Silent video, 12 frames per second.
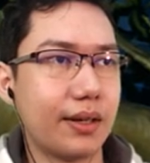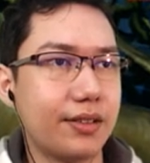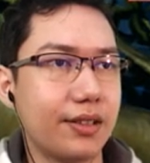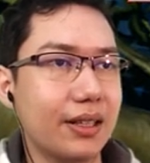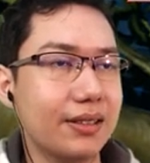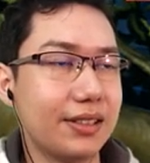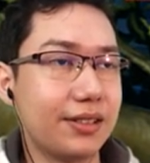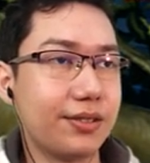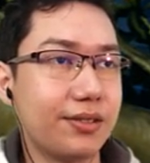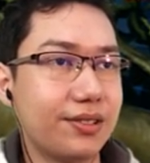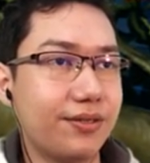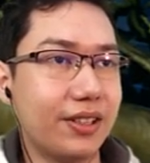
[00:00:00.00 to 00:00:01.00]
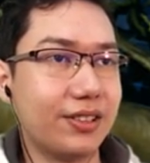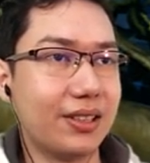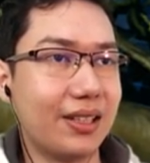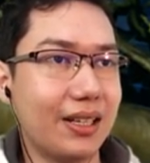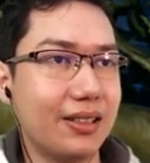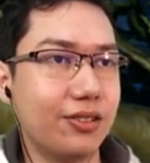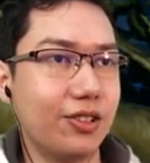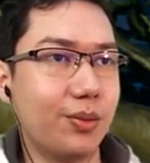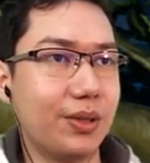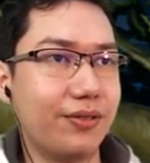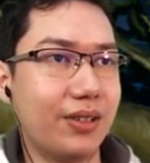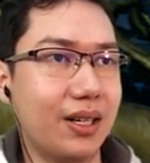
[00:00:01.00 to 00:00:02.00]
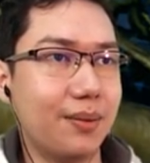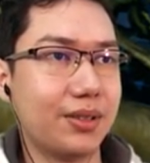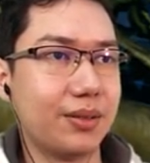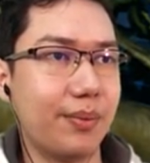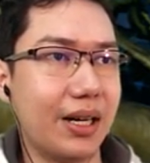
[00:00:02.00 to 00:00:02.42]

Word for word: So does this function like normal farms?